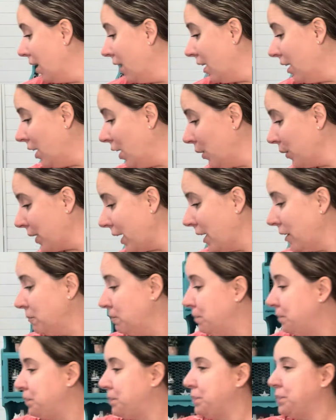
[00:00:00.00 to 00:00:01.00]
Okay.
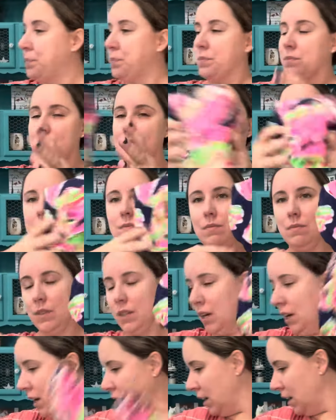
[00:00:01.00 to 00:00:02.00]

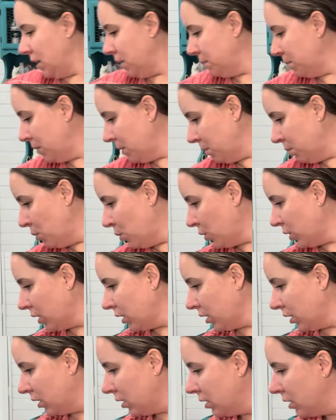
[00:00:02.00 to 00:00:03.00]
Um,
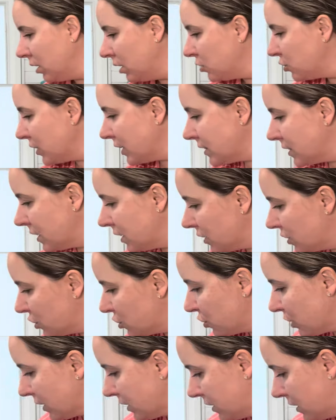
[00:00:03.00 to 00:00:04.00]
more dresses,
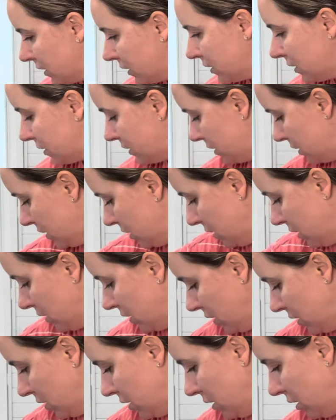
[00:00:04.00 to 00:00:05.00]
dresses.
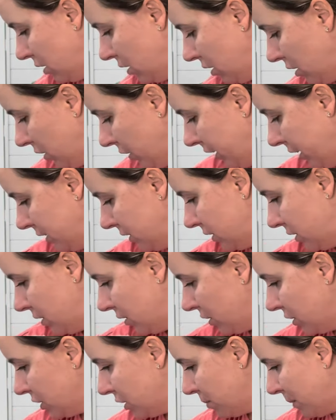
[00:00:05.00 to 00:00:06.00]
All right,
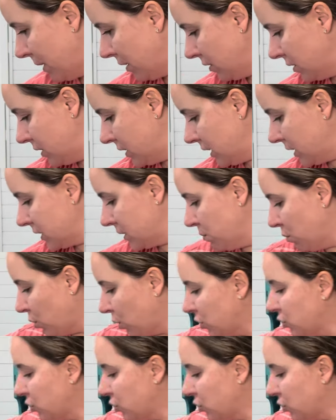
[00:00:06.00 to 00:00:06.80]
there's about six more